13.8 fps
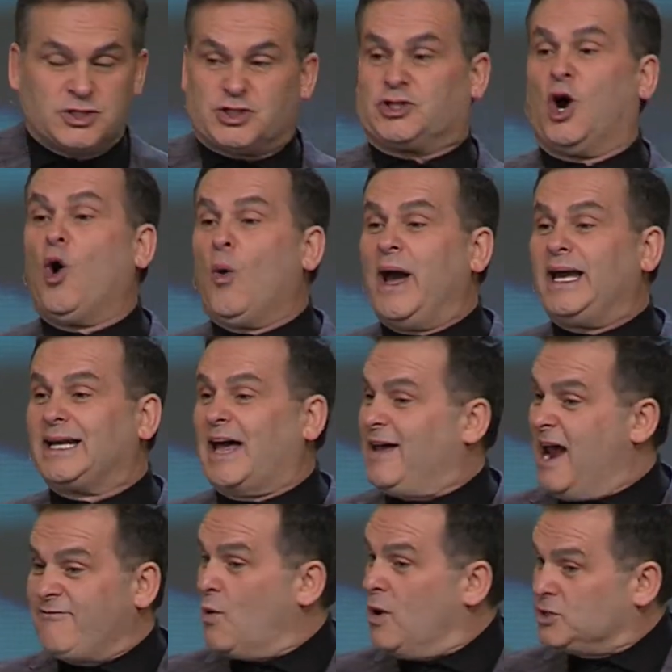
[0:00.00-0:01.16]
Zoe life.
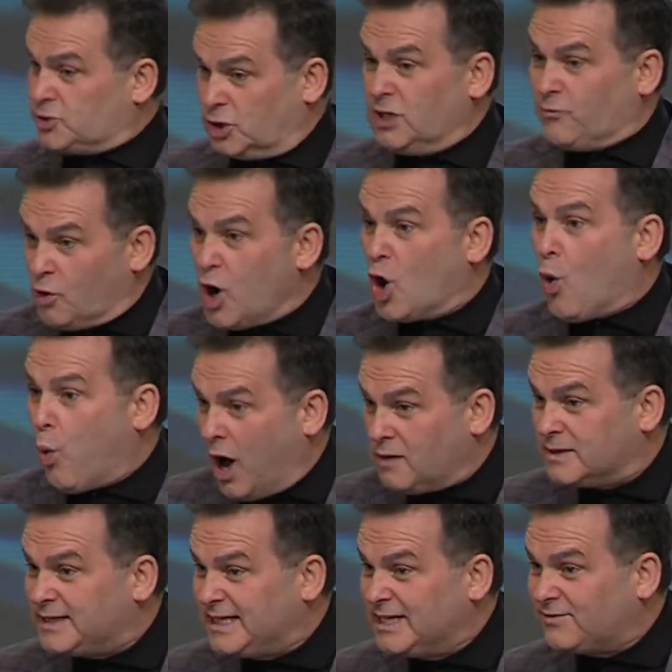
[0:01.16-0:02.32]
Everyone's looking for a
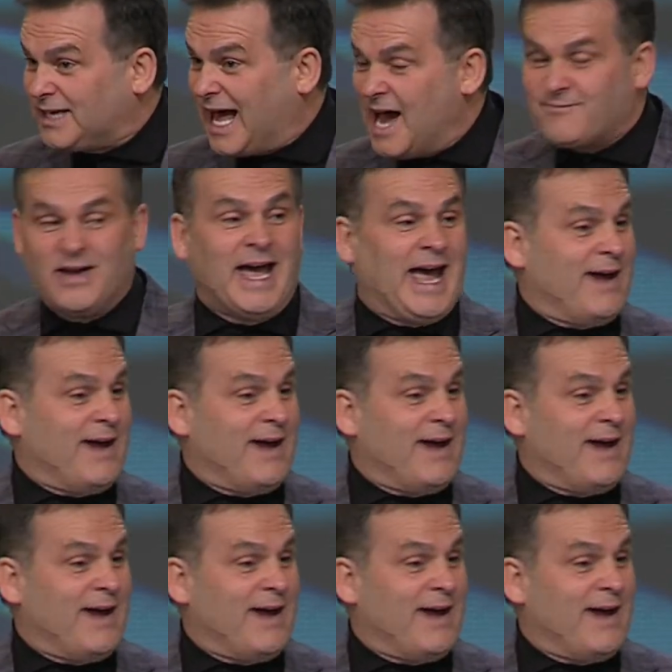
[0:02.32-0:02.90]
quality of life.